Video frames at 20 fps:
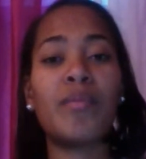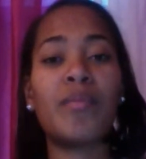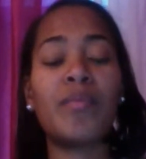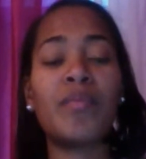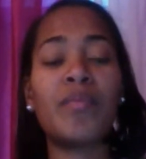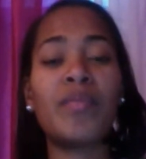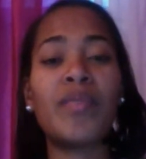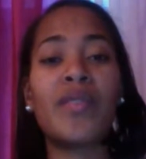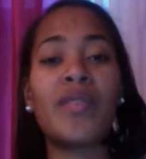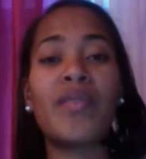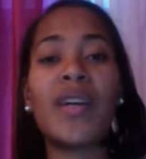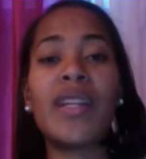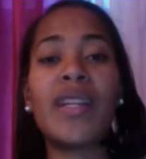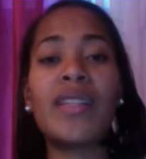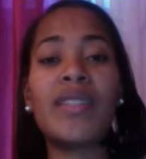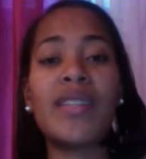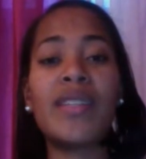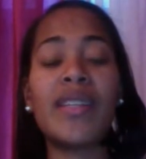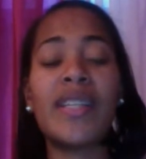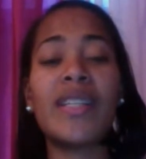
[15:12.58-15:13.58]

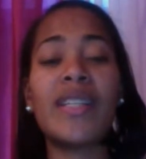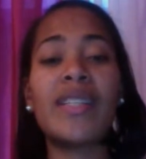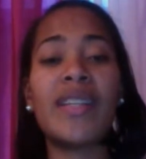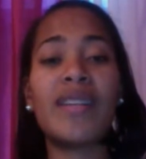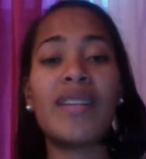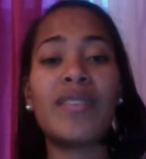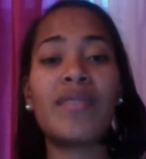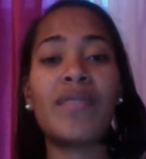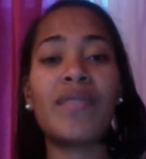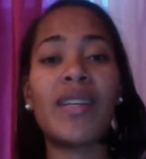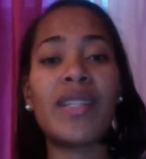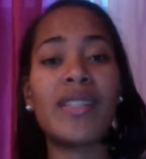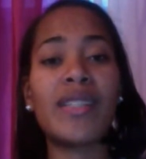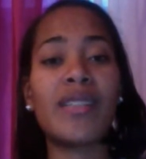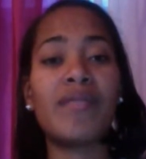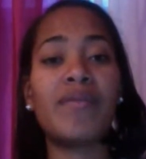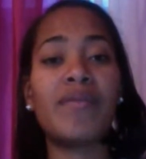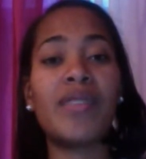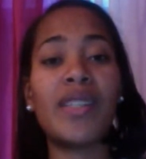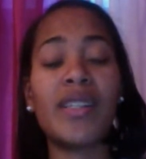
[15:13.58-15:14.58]
he tells the
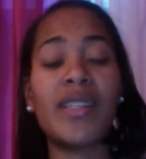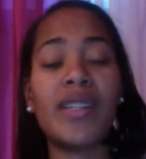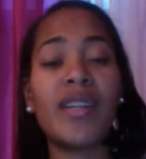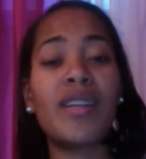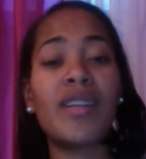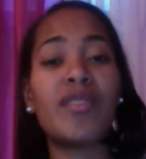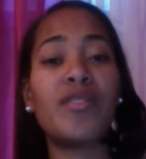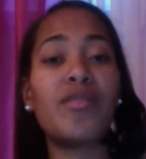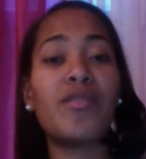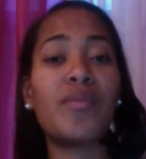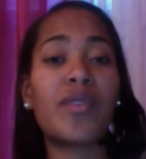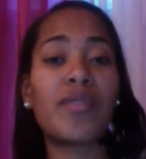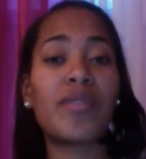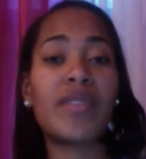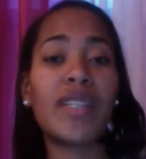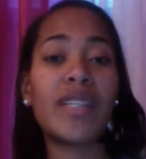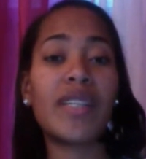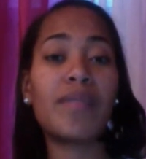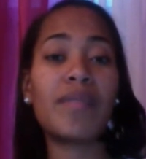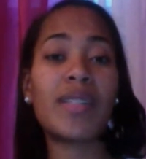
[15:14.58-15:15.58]
relative, look, do you want to
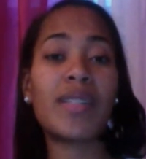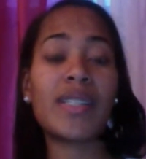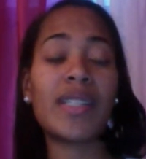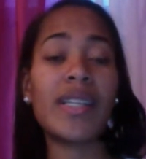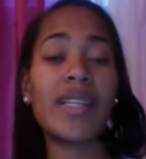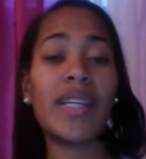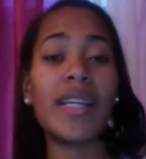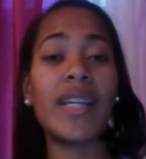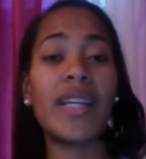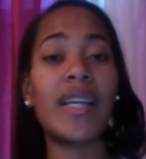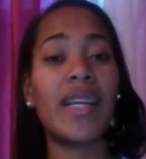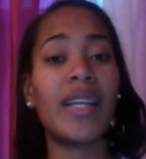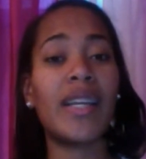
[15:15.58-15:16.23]
redeem this land?